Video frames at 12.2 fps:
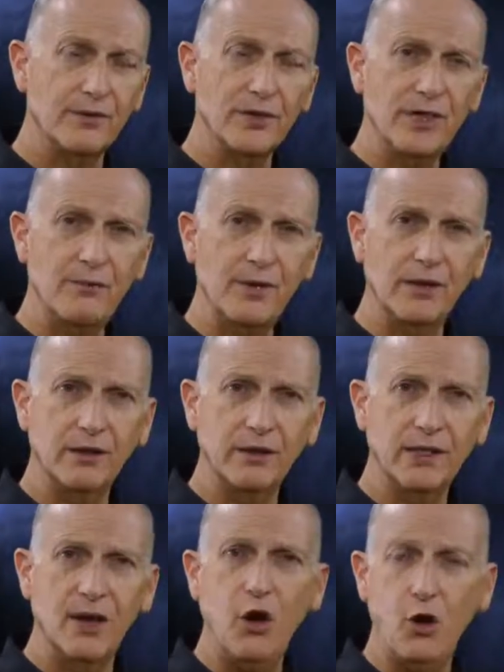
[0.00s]

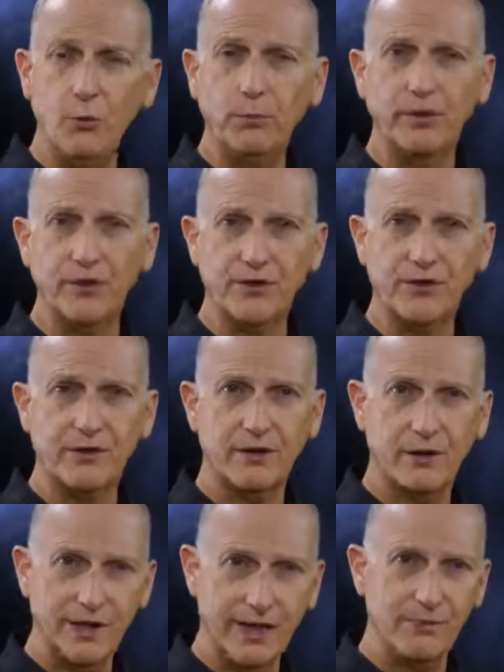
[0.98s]
seemingly hopeless
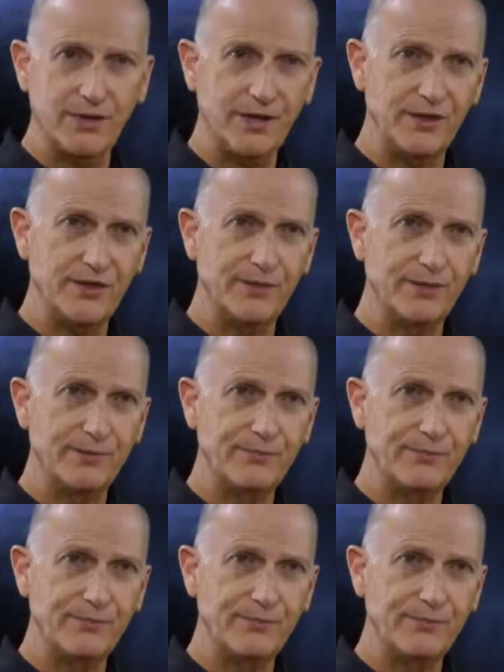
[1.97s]
calamities.